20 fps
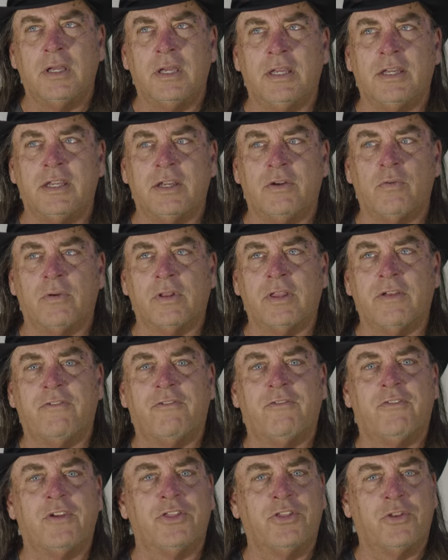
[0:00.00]
It didn't really
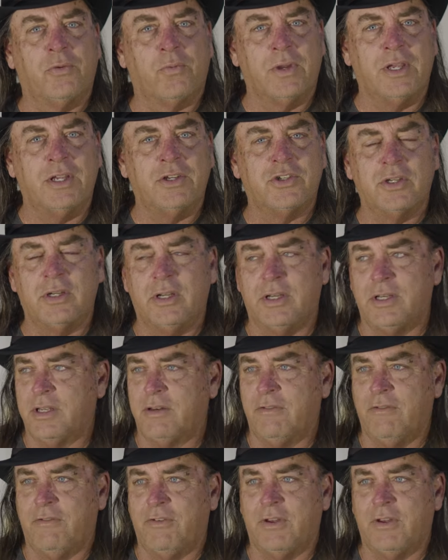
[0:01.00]
fit the region. It didn't